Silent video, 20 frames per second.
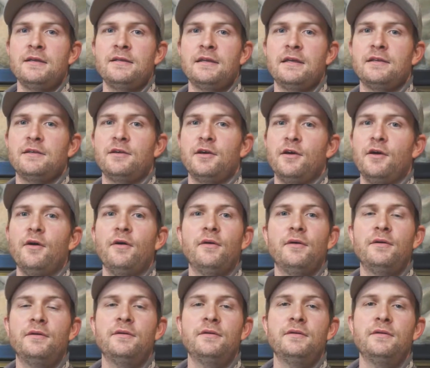can
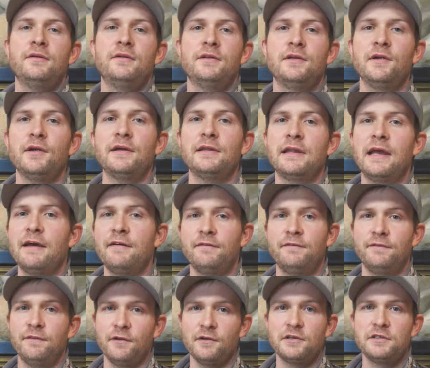go during that
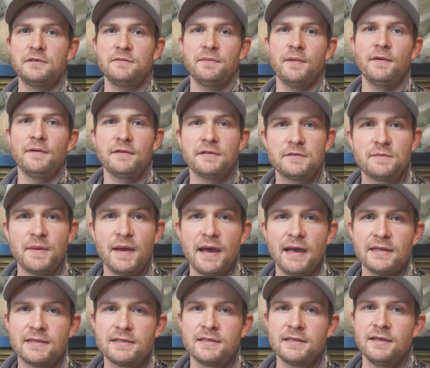first bonus
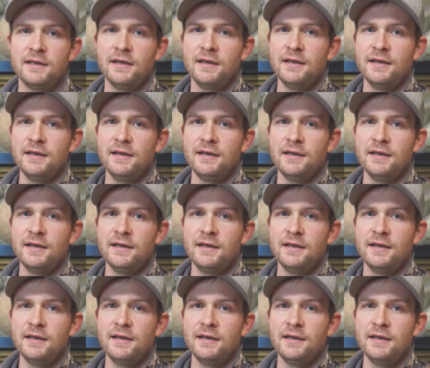pass.